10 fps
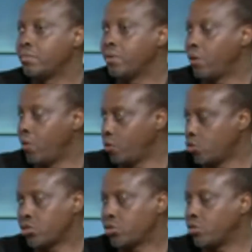
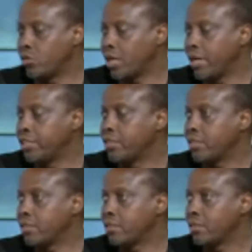all
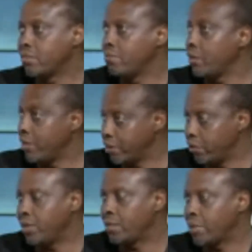agencies,
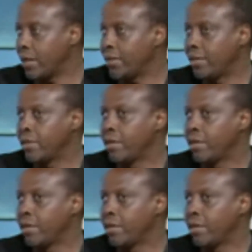including mining,